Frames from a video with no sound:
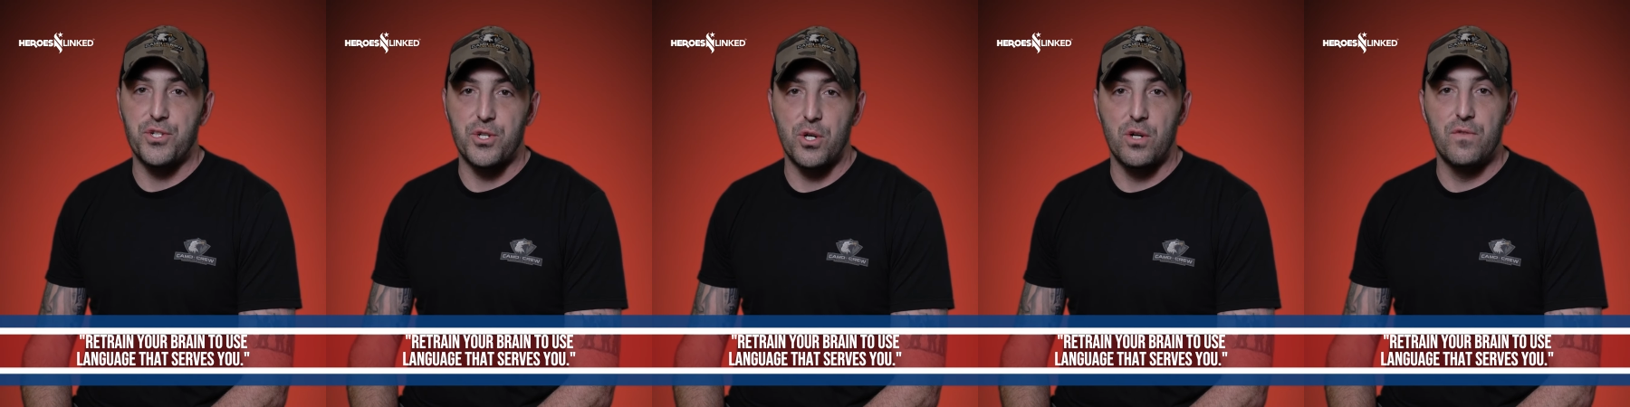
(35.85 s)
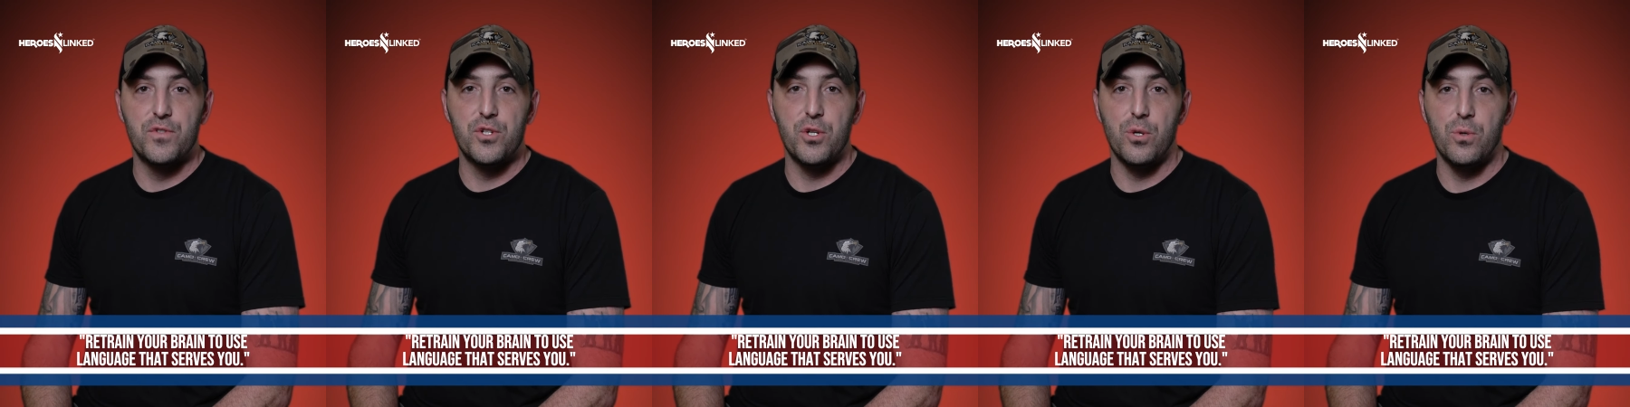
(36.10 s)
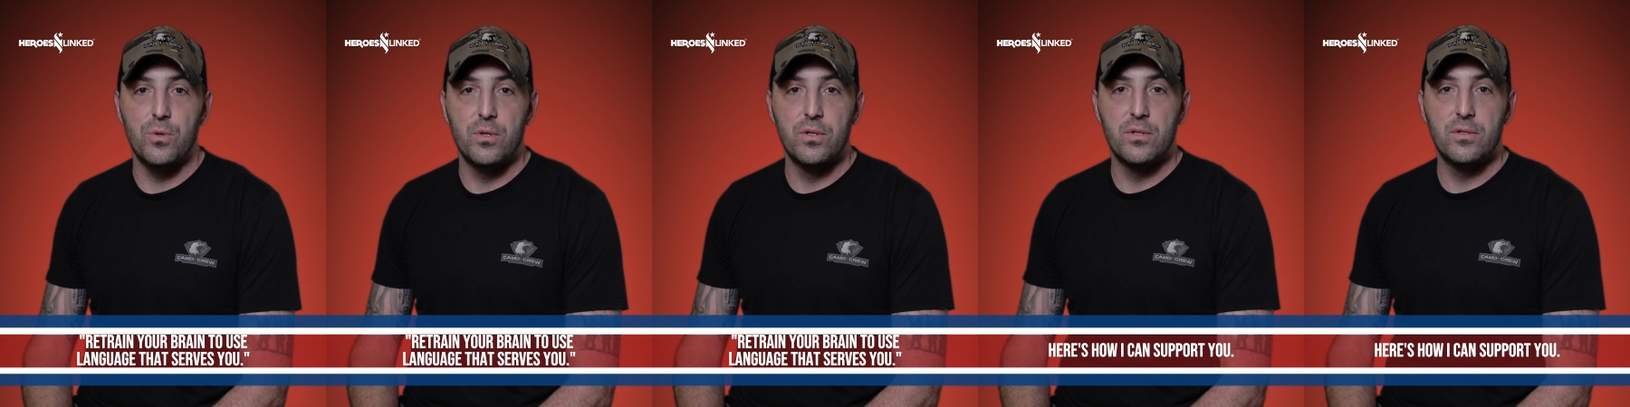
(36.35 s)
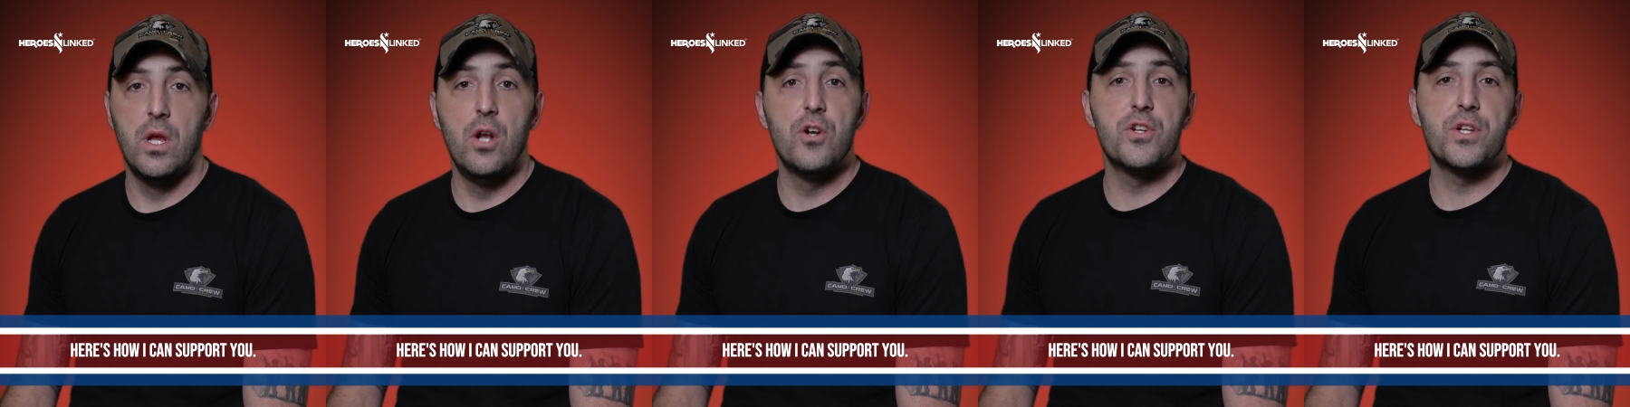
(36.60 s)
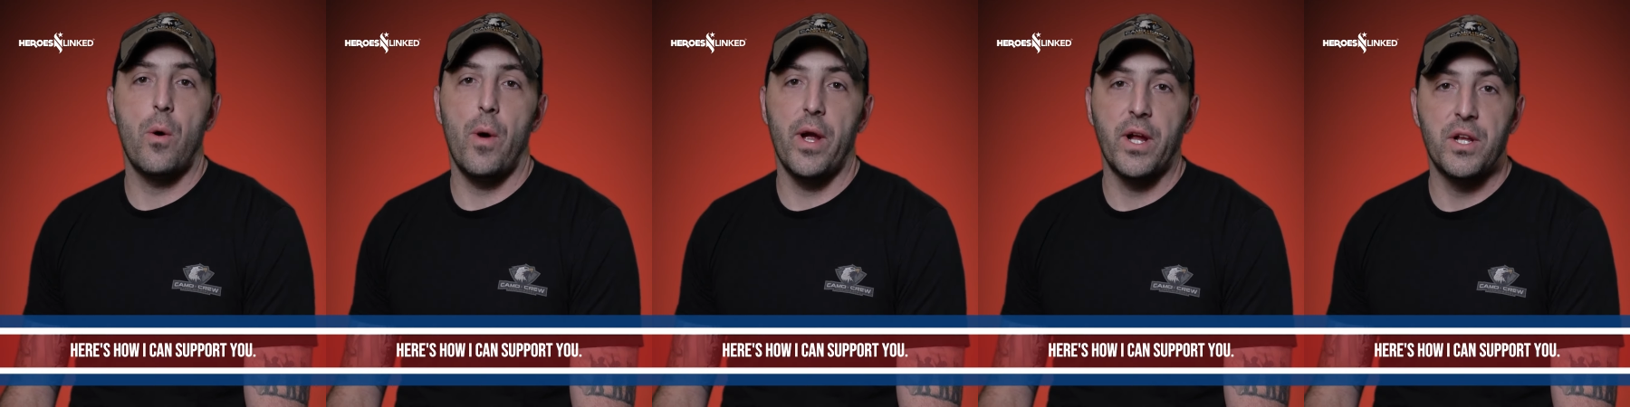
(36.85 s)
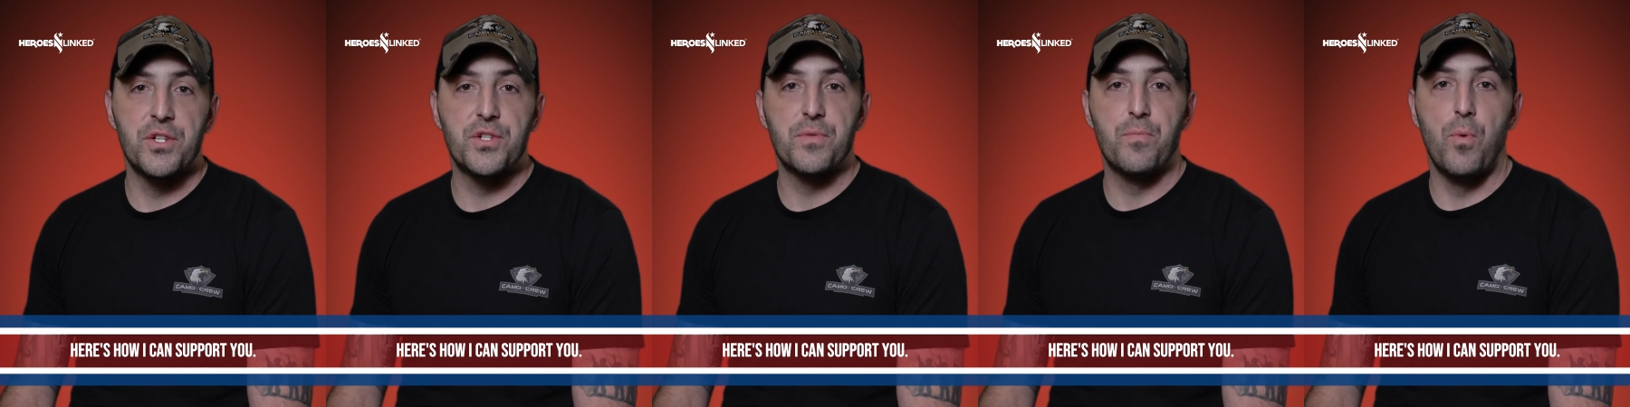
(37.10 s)
serves you. Here's how
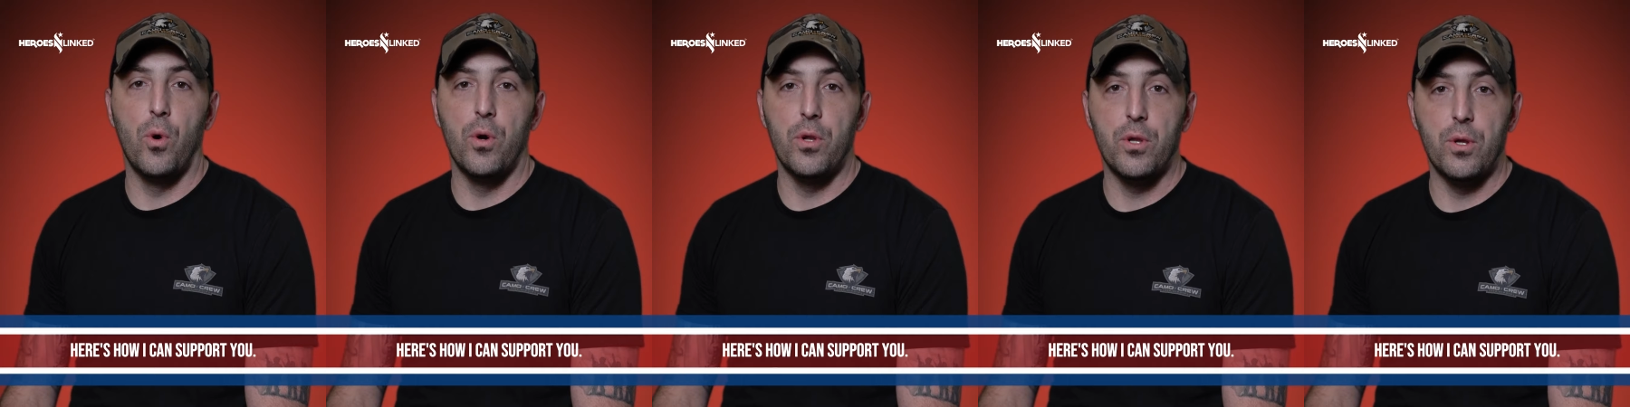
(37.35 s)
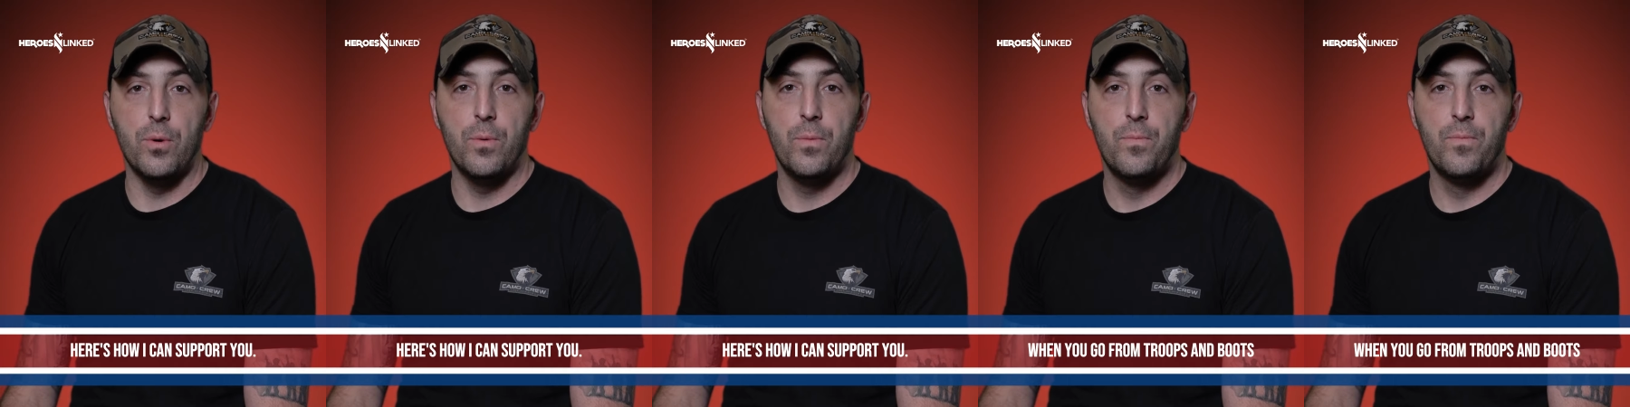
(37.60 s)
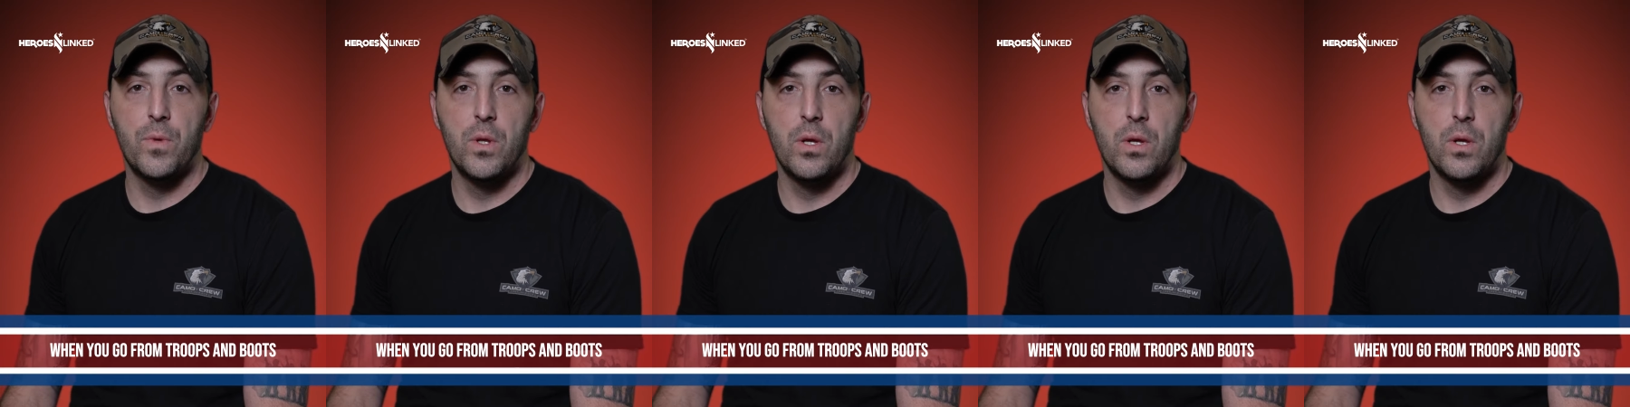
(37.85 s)
I can support you.